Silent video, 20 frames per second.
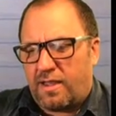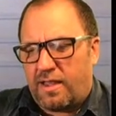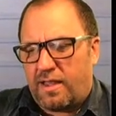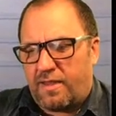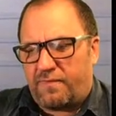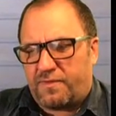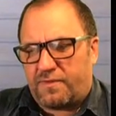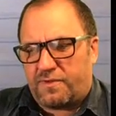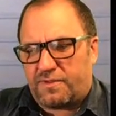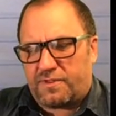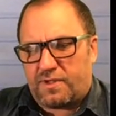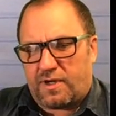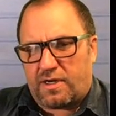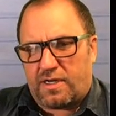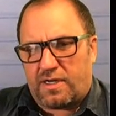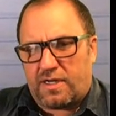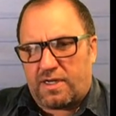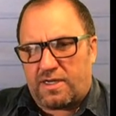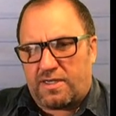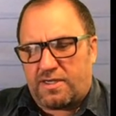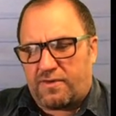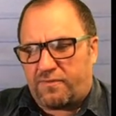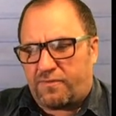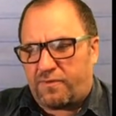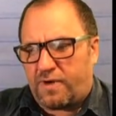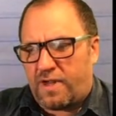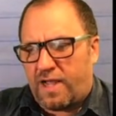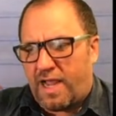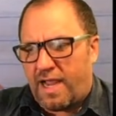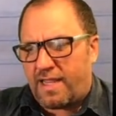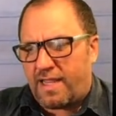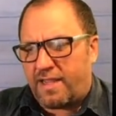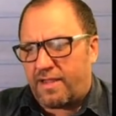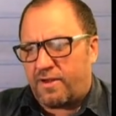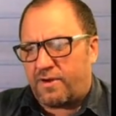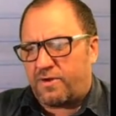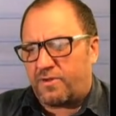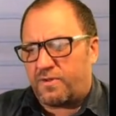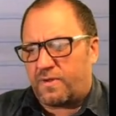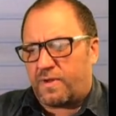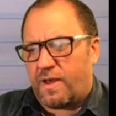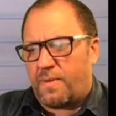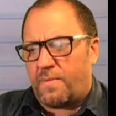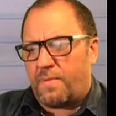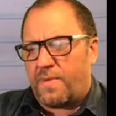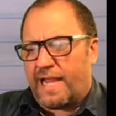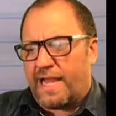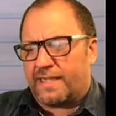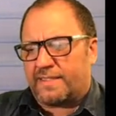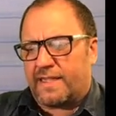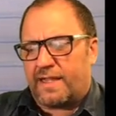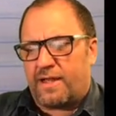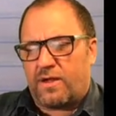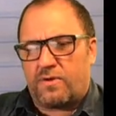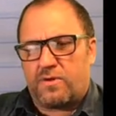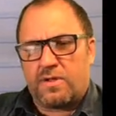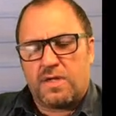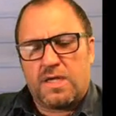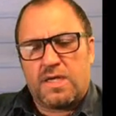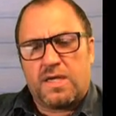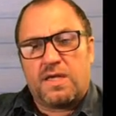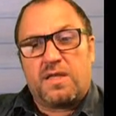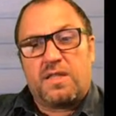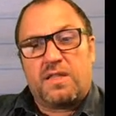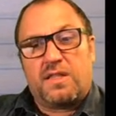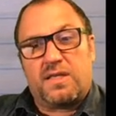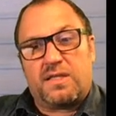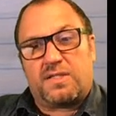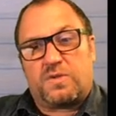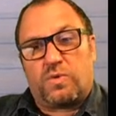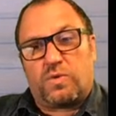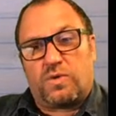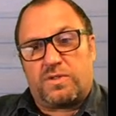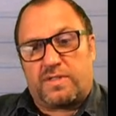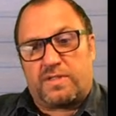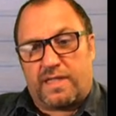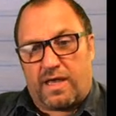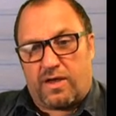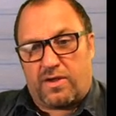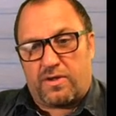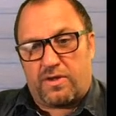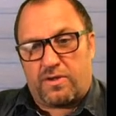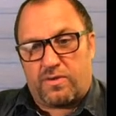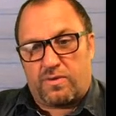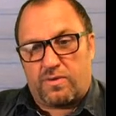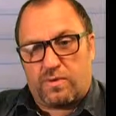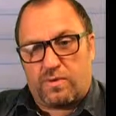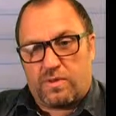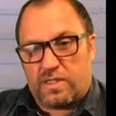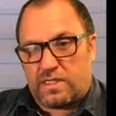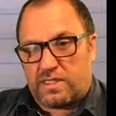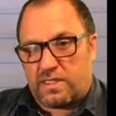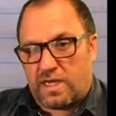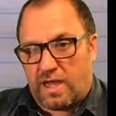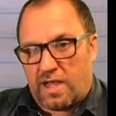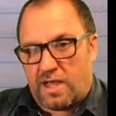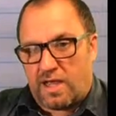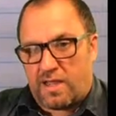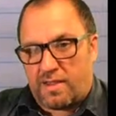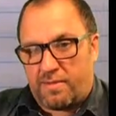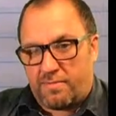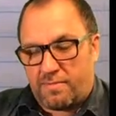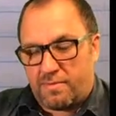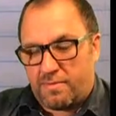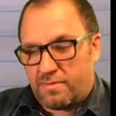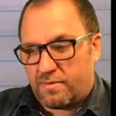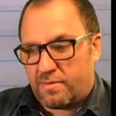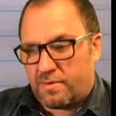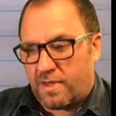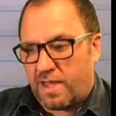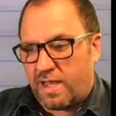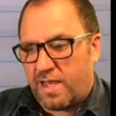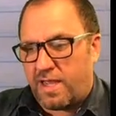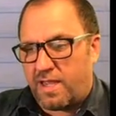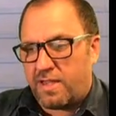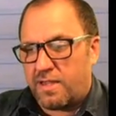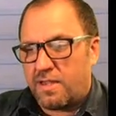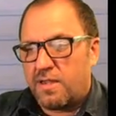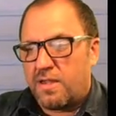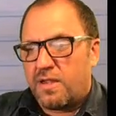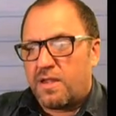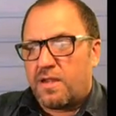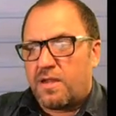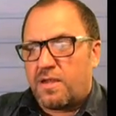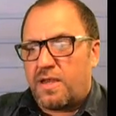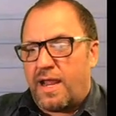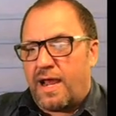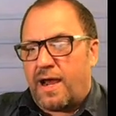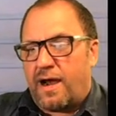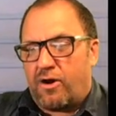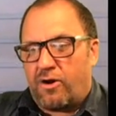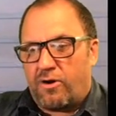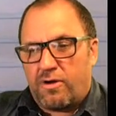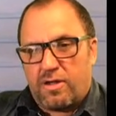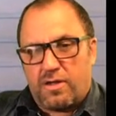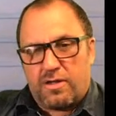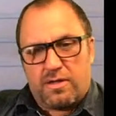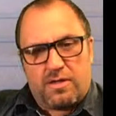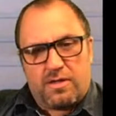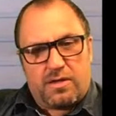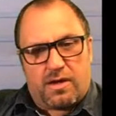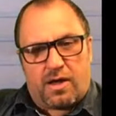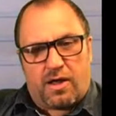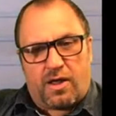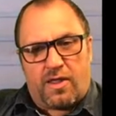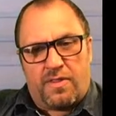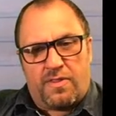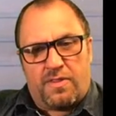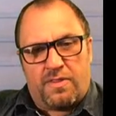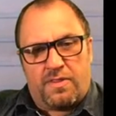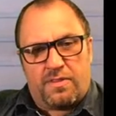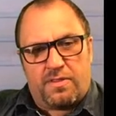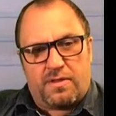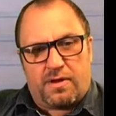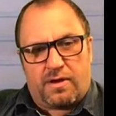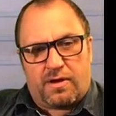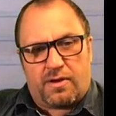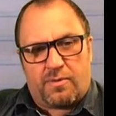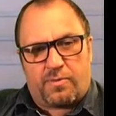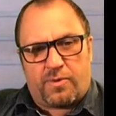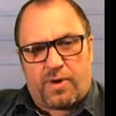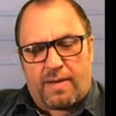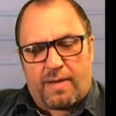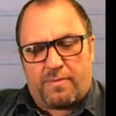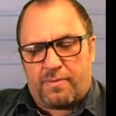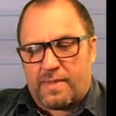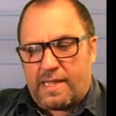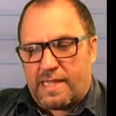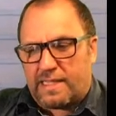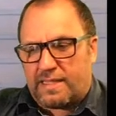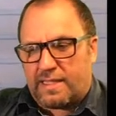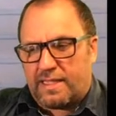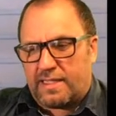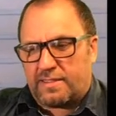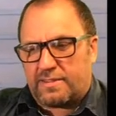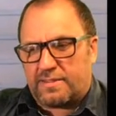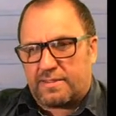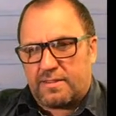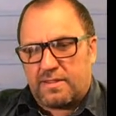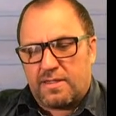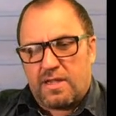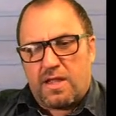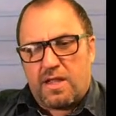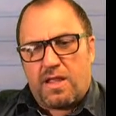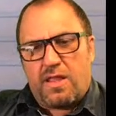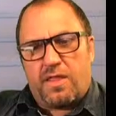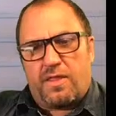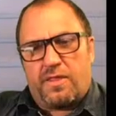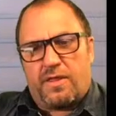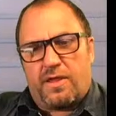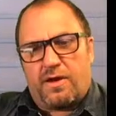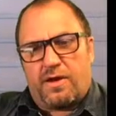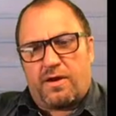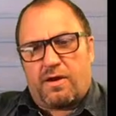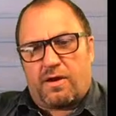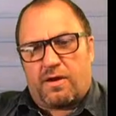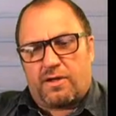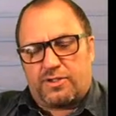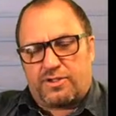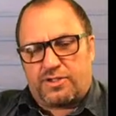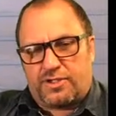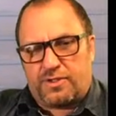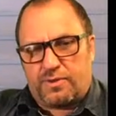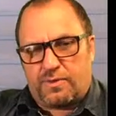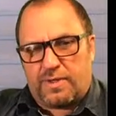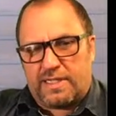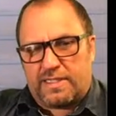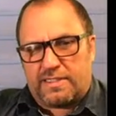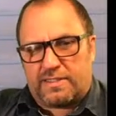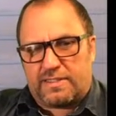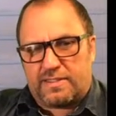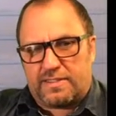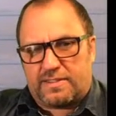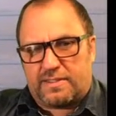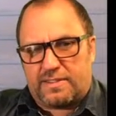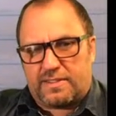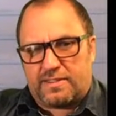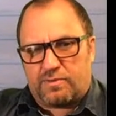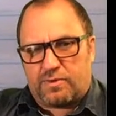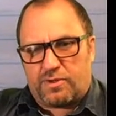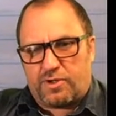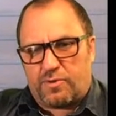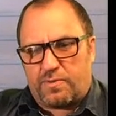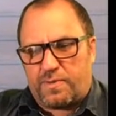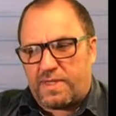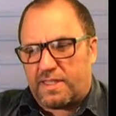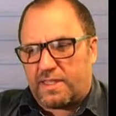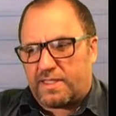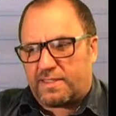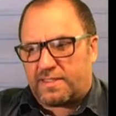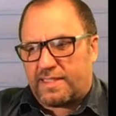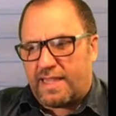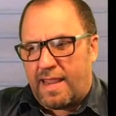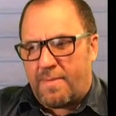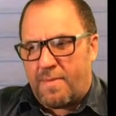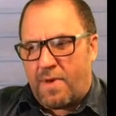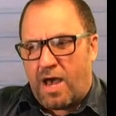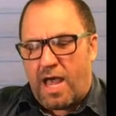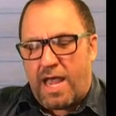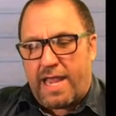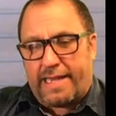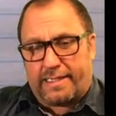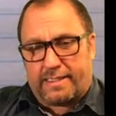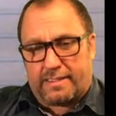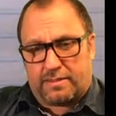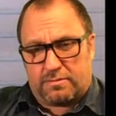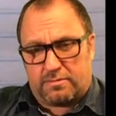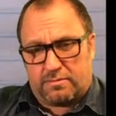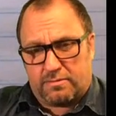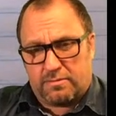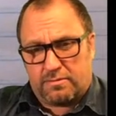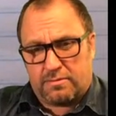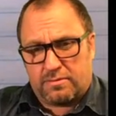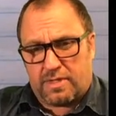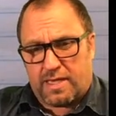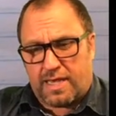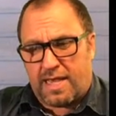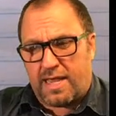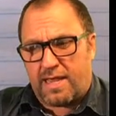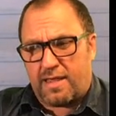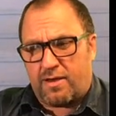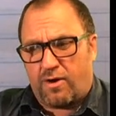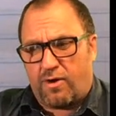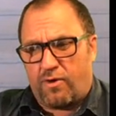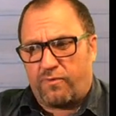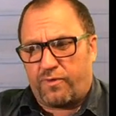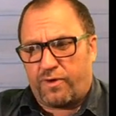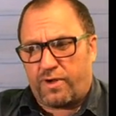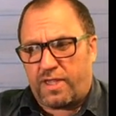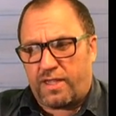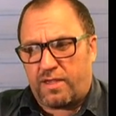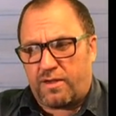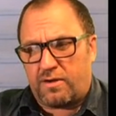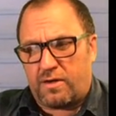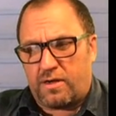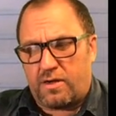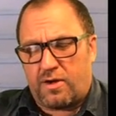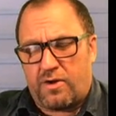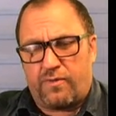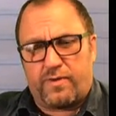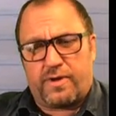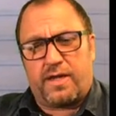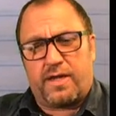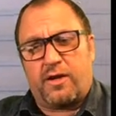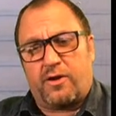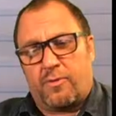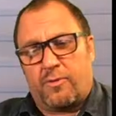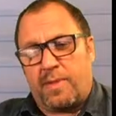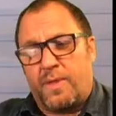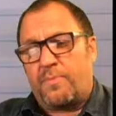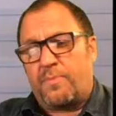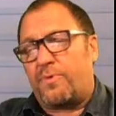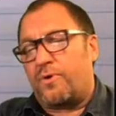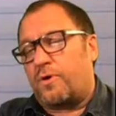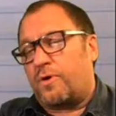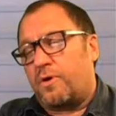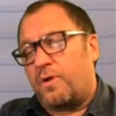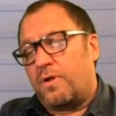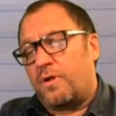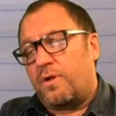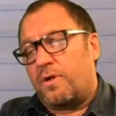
If you start at a different height here and you come back down, this will tell you the time. Okay? Now, on a problem like this, there are two instances where you'll be at the same height. Okay? Over here and over here. Remember